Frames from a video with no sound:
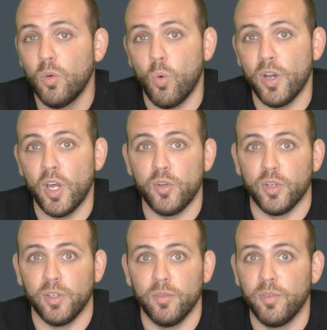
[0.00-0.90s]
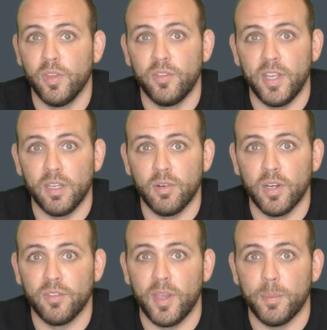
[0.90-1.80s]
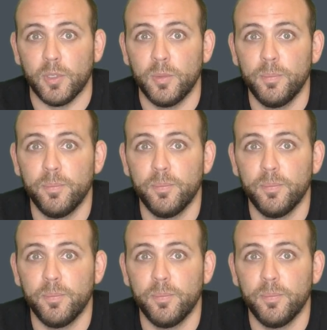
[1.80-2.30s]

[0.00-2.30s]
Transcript: 100 for the sake of our example.